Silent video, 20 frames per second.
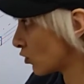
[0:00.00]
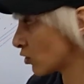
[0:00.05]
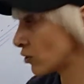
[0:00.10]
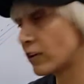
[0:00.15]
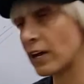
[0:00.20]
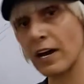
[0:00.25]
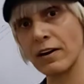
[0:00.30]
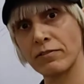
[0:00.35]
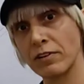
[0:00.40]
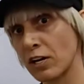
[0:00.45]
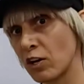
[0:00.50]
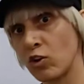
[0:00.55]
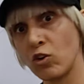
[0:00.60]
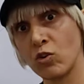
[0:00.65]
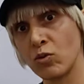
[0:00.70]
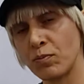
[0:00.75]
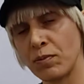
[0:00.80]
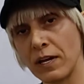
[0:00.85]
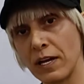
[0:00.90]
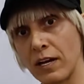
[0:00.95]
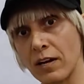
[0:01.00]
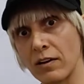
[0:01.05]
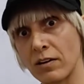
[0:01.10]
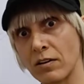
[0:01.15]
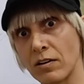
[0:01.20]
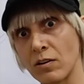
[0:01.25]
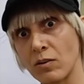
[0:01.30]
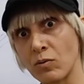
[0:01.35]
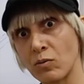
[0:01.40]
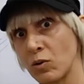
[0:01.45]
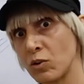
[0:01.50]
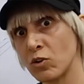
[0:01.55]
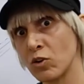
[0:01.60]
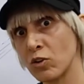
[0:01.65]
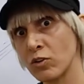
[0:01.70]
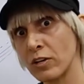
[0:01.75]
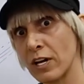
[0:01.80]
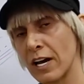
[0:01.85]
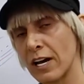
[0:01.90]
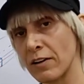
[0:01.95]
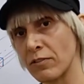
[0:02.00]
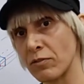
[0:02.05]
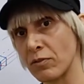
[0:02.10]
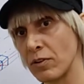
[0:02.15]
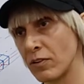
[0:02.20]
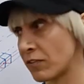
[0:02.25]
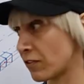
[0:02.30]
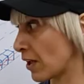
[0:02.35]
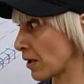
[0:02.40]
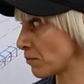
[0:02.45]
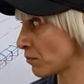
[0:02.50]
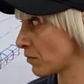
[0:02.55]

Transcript: We don't have a cube here. We don't have, it's